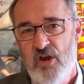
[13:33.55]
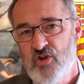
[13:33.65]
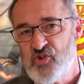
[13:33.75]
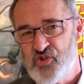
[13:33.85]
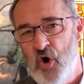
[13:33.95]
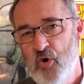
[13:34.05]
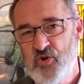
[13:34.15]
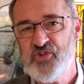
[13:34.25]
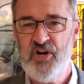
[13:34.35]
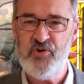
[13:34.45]
So
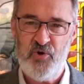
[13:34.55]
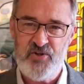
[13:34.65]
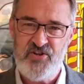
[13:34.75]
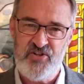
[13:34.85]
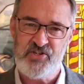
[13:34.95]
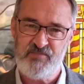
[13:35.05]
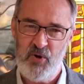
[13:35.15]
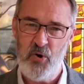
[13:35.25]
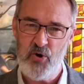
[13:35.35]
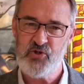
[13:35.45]
central to the
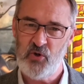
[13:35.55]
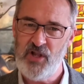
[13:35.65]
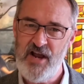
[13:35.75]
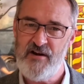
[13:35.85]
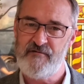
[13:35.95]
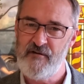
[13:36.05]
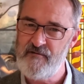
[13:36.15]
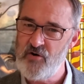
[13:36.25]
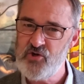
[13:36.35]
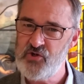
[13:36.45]
spiritual life of
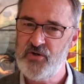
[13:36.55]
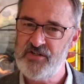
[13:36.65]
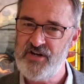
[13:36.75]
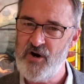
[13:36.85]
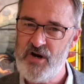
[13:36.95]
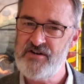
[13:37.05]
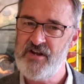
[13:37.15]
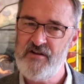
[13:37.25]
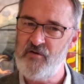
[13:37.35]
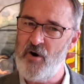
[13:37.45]
First Unitarian
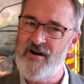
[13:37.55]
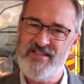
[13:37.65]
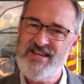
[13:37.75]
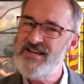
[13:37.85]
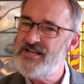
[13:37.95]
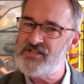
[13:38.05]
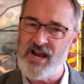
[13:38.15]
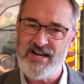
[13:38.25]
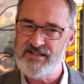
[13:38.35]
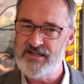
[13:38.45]
Denver are these
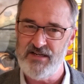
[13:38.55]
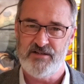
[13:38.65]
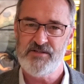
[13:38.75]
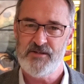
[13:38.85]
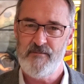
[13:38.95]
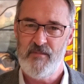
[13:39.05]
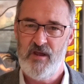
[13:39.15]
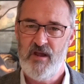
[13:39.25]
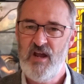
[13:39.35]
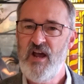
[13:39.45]
ideas
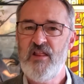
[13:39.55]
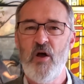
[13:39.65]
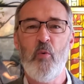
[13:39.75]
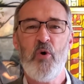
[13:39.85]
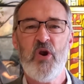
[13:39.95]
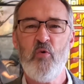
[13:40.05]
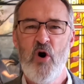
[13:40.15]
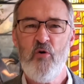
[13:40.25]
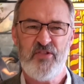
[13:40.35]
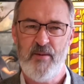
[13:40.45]
that we
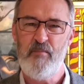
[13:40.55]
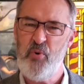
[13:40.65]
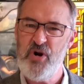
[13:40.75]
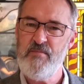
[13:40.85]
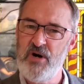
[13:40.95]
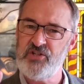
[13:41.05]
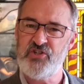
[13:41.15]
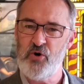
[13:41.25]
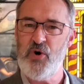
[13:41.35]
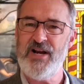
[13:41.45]
wrote them pretty much
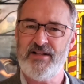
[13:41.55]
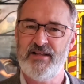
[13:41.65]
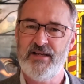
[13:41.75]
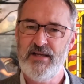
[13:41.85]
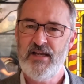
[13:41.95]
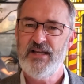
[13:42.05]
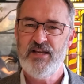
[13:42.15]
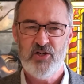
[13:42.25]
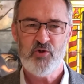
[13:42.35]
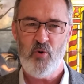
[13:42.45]
directly
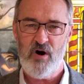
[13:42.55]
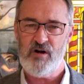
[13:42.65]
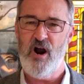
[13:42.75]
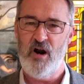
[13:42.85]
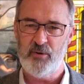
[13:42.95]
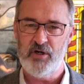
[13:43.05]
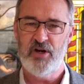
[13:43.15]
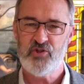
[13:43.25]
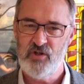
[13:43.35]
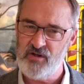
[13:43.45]
into our
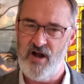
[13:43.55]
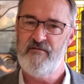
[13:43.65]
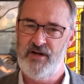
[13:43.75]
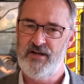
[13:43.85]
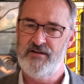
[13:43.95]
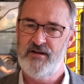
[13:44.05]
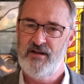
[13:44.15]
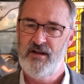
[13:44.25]
congregational covenant.